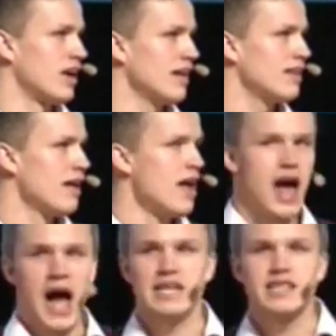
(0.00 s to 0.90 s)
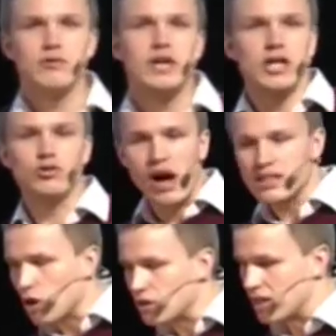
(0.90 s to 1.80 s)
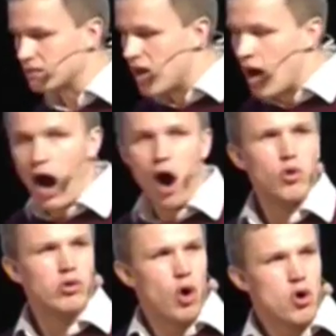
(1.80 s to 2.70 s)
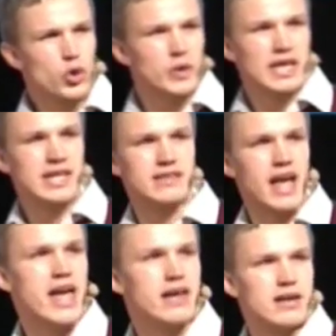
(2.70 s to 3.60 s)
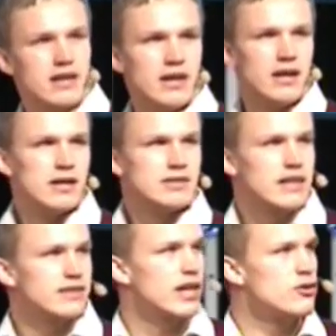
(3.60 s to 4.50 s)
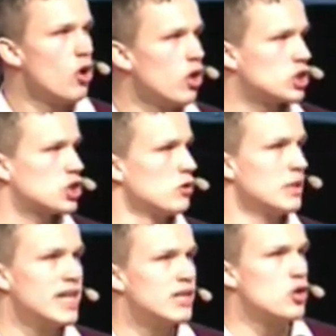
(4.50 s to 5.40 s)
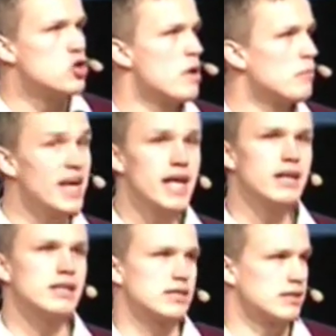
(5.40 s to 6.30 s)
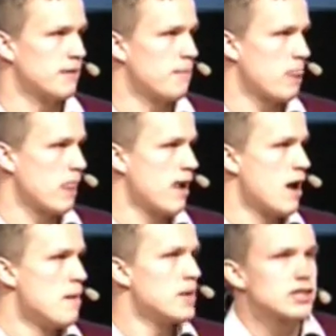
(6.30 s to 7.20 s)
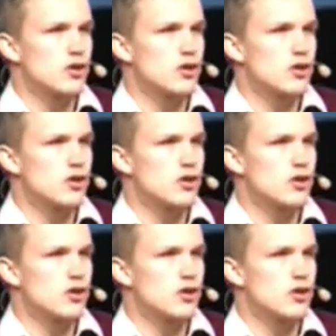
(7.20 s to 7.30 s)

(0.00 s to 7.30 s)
right? And then we need to ask ourselves, how long will it take that technology will eat human beings? Because